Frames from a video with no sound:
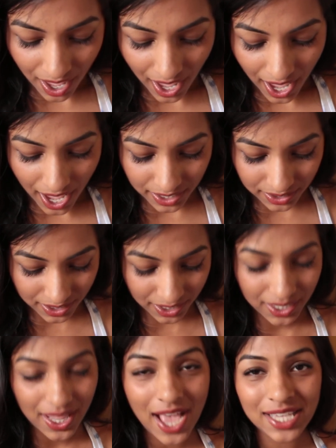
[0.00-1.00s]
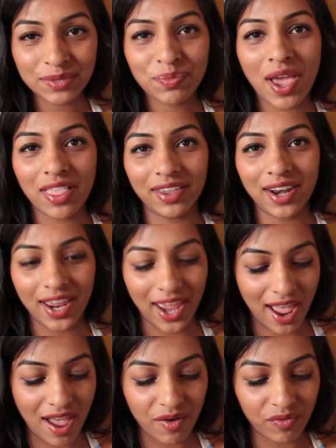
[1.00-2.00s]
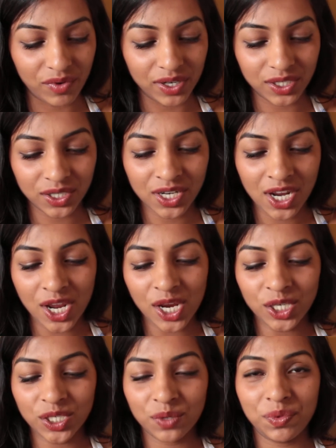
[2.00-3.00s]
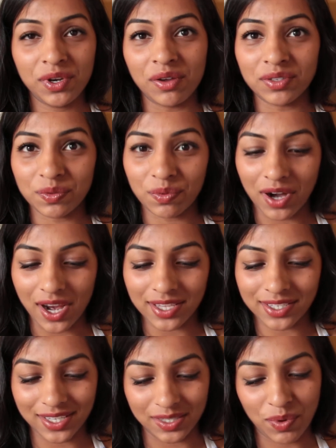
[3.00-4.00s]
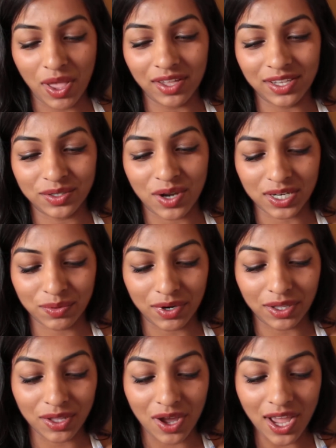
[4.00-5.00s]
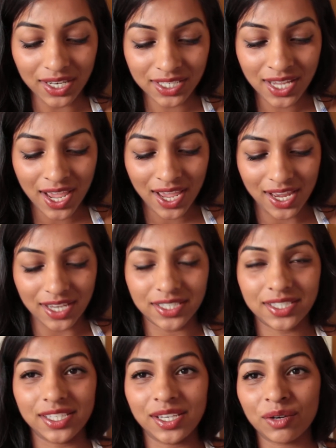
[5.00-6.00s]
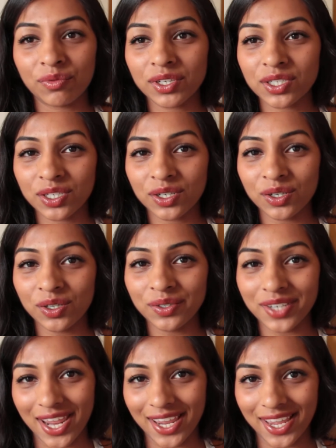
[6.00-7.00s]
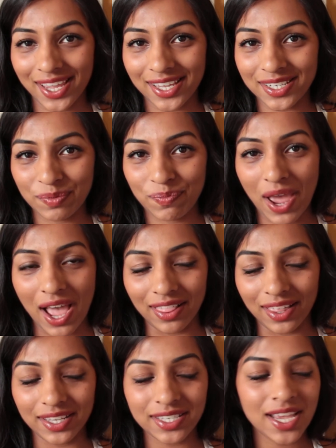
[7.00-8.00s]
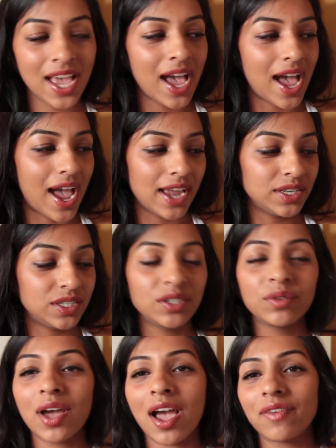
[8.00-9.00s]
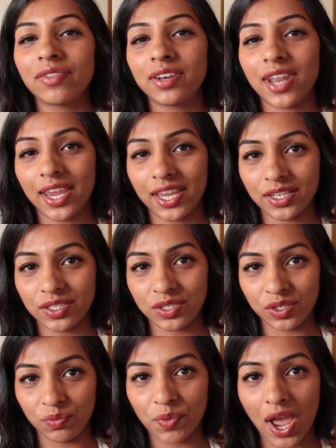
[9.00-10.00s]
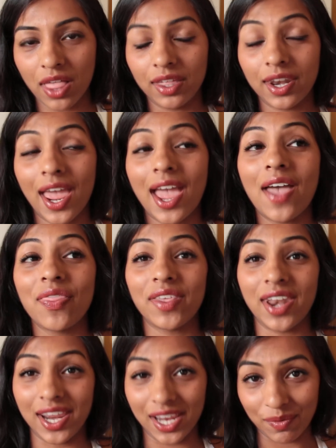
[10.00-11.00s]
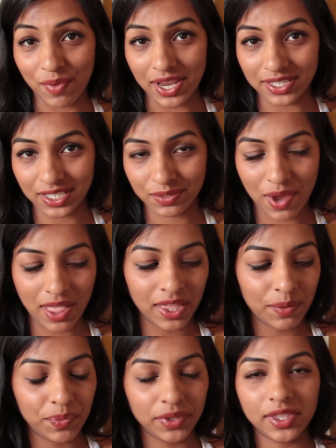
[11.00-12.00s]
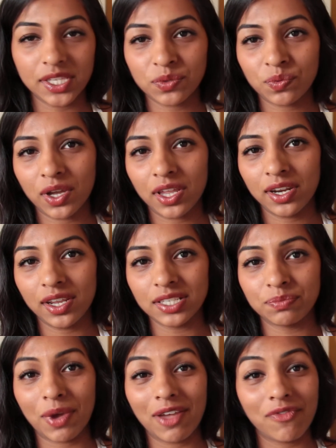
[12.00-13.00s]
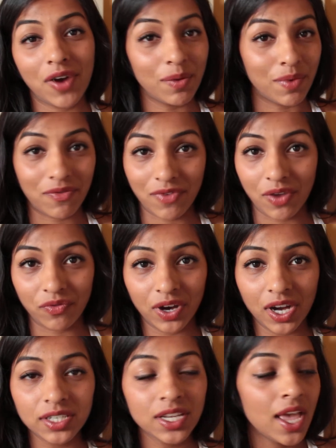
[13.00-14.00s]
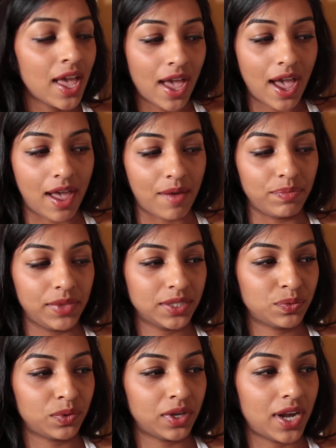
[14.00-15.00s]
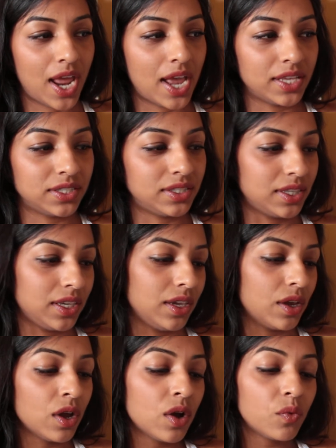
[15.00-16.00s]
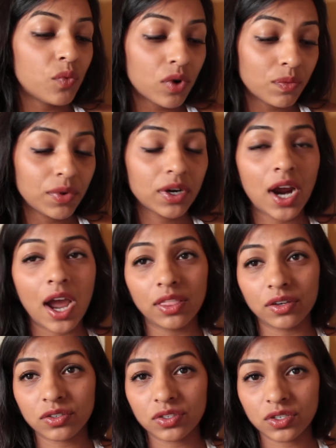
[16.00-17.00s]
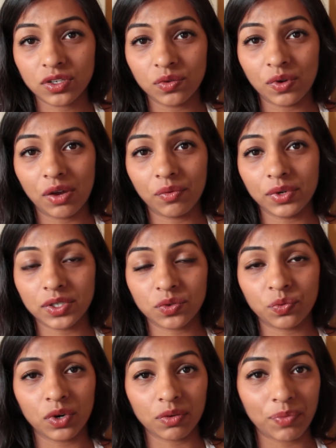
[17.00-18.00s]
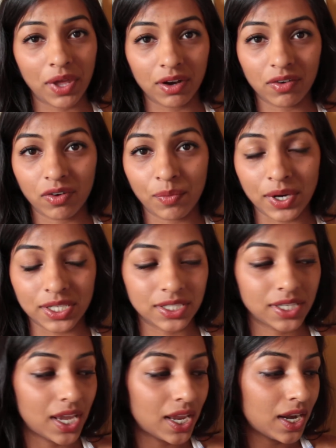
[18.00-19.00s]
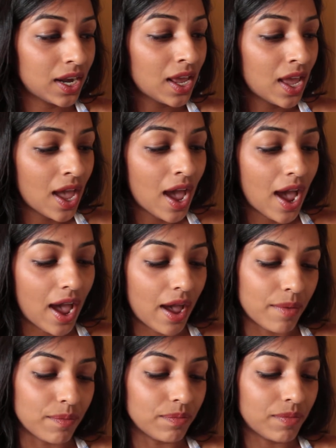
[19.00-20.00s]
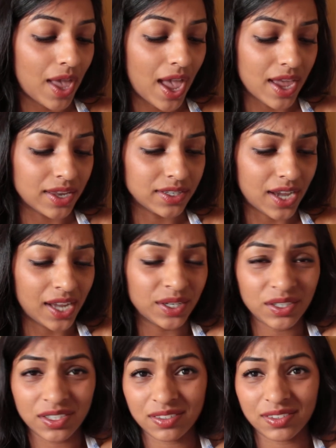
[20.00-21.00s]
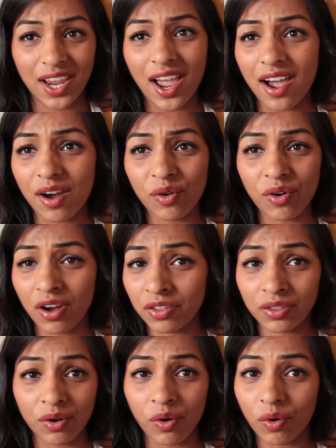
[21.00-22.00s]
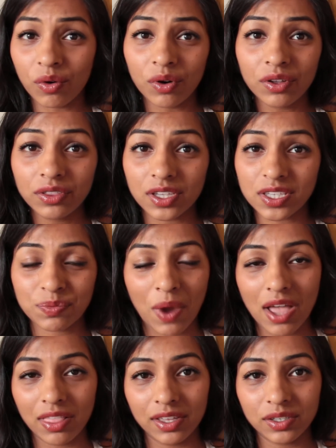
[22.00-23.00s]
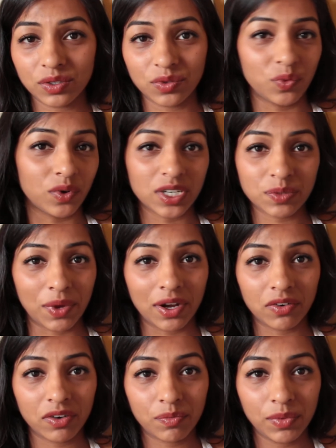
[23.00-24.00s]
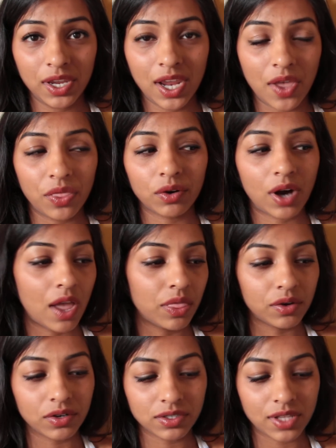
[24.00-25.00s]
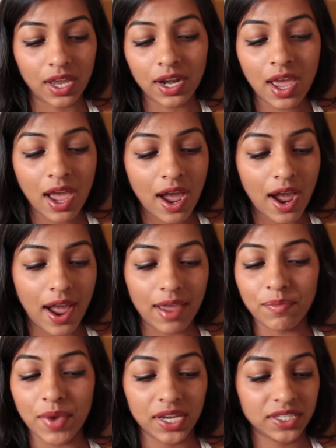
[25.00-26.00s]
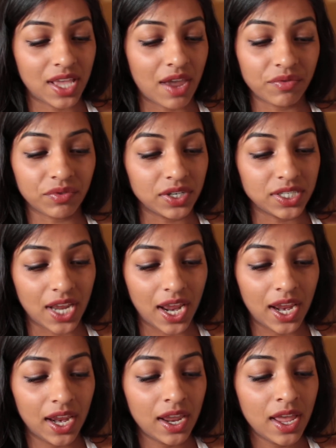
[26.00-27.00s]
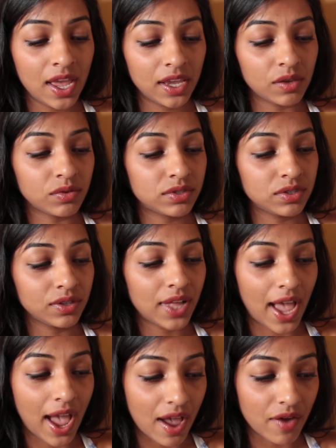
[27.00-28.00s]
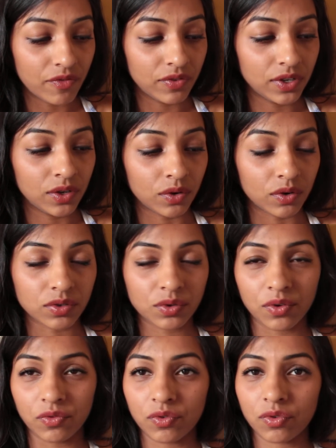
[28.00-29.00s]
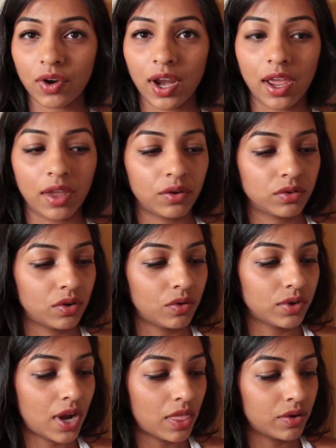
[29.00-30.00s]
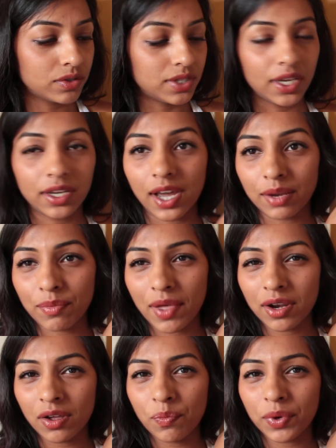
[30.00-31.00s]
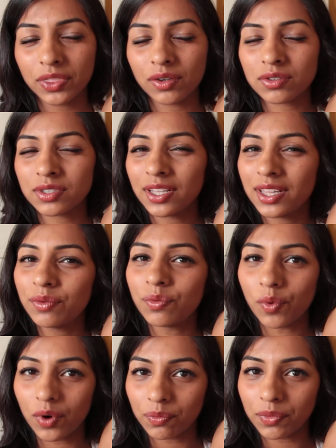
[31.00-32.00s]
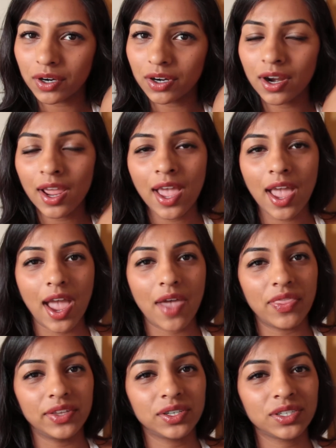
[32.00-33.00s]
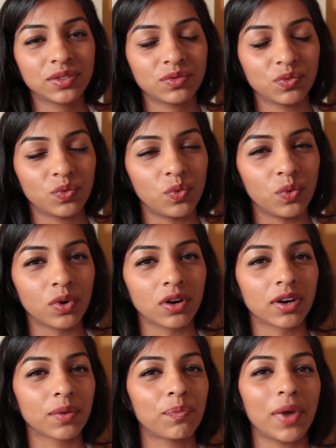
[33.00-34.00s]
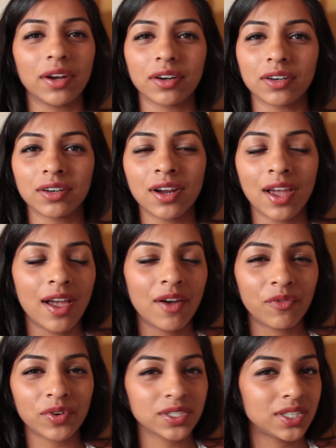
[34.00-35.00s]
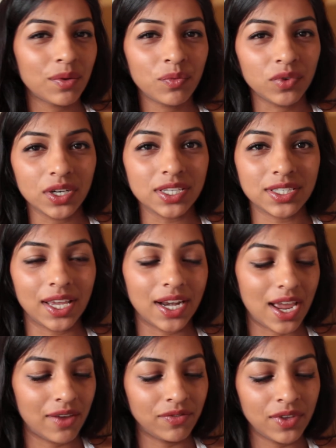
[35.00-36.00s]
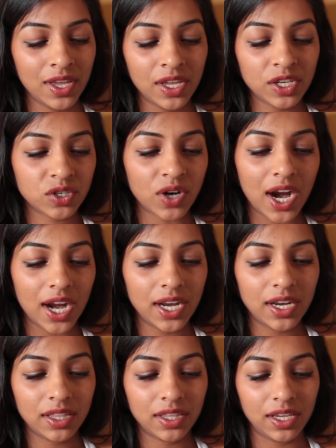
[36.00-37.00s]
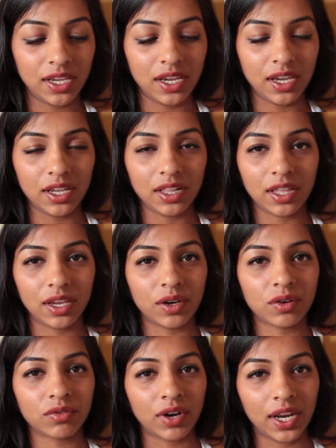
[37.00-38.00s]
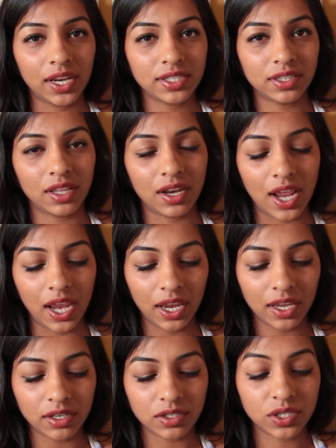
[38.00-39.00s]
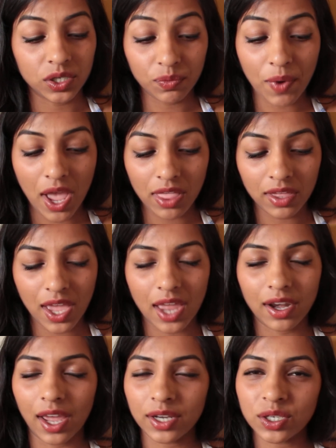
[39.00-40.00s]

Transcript: And the last palette I have, which should be no surprise because this palette is talked about a lot, is the original Naked palette. I do have the Naked 2 palette and the Naked Basics palette, but this one is by far my favorite. This one has the warmer colors to it, which work better for my skin, and I just, yeah, on the whole, this palette just works better for me, and they're colors that I mix every day. You still have your sort of gray undertone colors like gunmetal, but they're slightly warmer and they just work better. For some reason, I've tried the like grays in the Naked 2 palette and I